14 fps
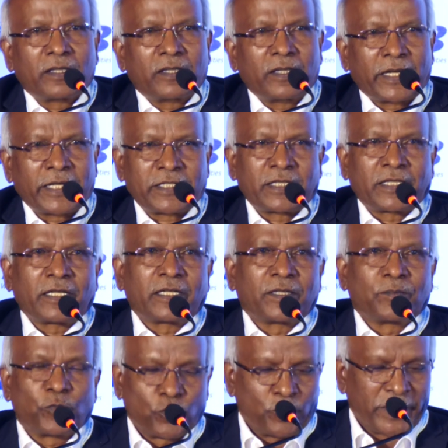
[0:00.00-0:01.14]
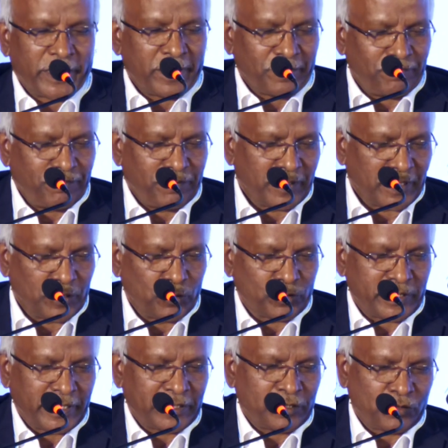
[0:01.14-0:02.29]
correction and improvement of those
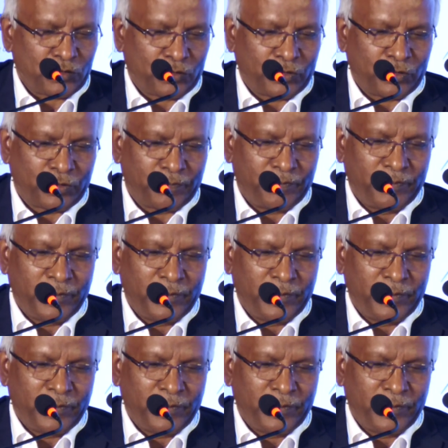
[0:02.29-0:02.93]
things. So,